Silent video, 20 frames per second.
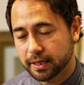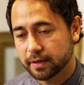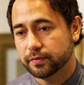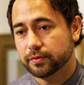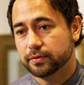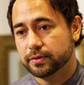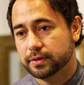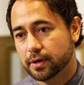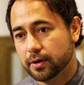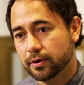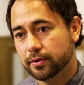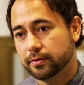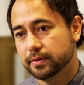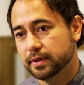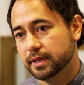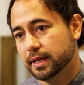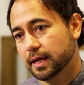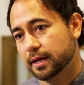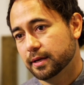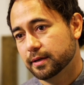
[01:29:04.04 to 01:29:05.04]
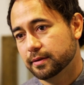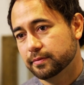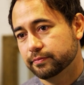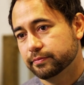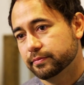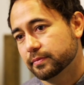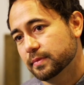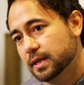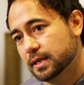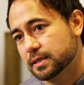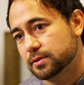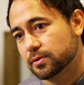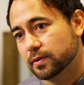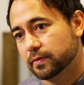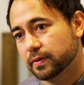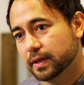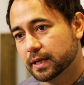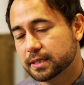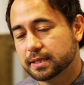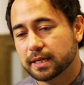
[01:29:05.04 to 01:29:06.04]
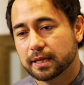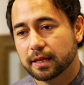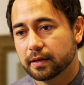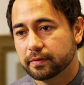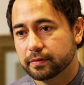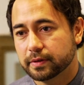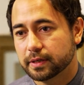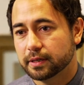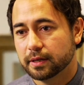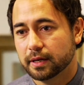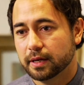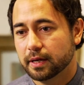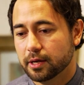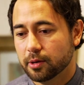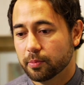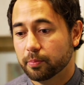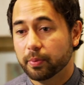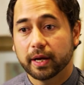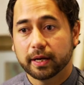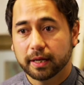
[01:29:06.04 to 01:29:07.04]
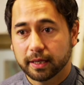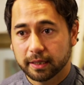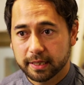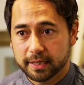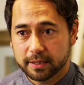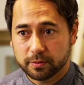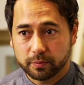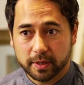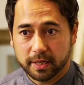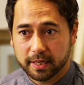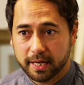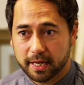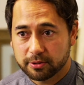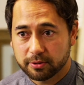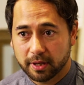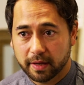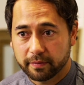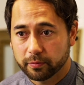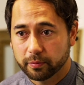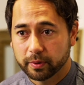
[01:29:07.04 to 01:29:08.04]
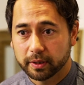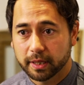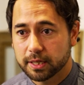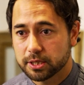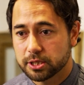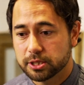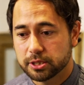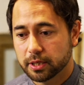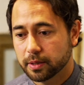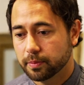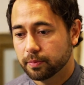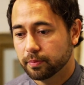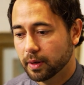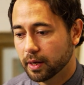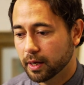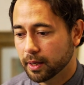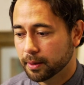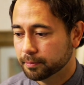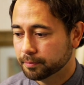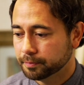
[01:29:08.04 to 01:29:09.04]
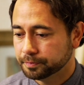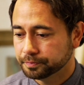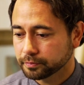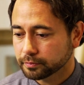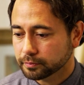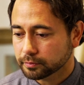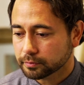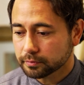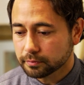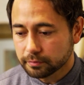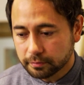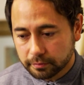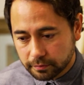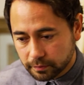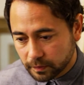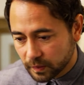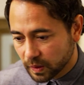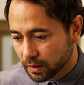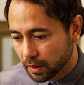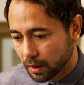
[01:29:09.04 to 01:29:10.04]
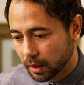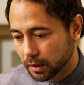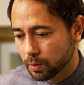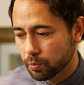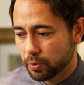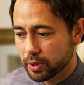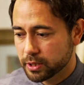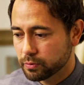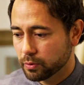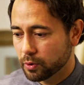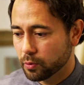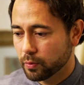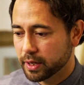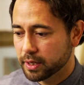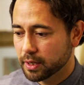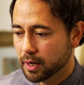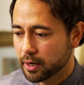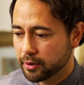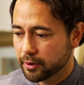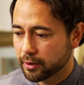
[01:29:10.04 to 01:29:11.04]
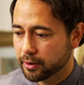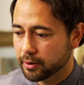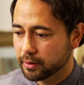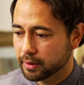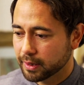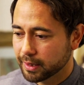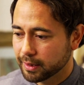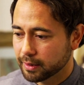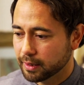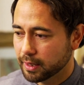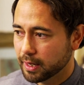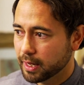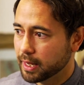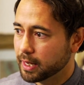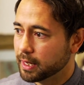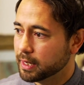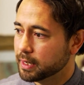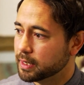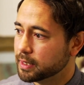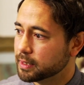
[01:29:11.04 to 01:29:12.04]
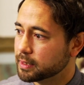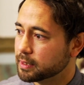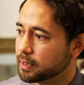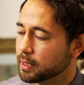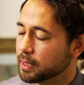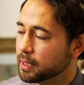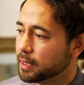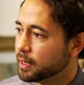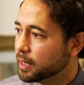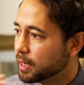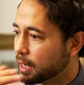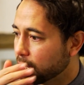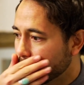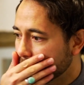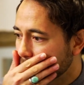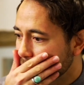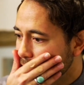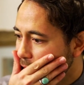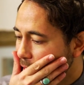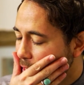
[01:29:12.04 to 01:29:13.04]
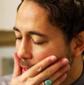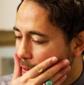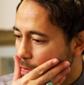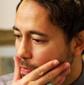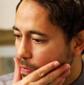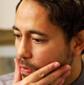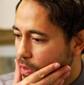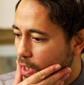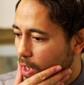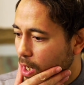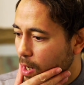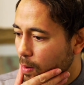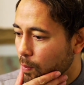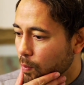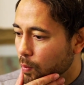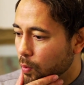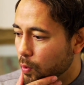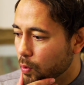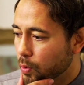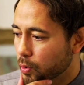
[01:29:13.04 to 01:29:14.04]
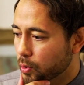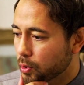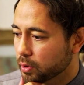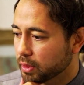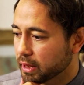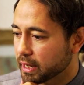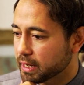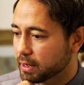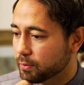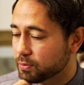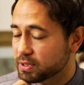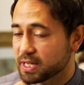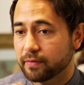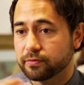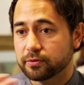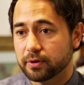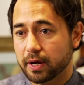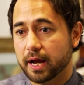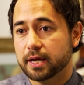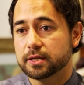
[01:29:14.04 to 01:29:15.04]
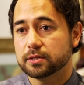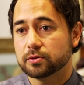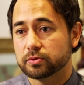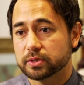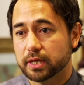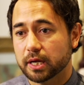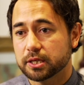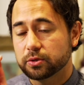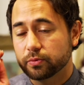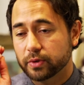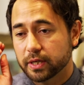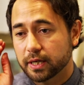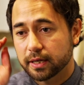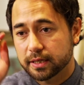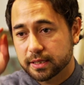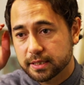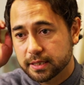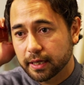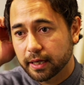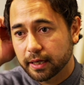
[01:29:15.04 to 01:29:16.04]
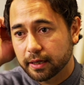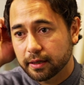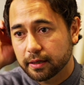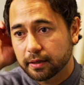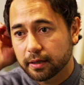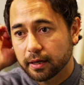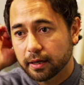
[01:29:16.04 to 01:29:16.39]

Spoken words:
If you don't, then it's sort of like c'est la vie. But at least we could still have a relationship. Alam went to it way younger, and I got more like it was after high school. It was actually when he got sick.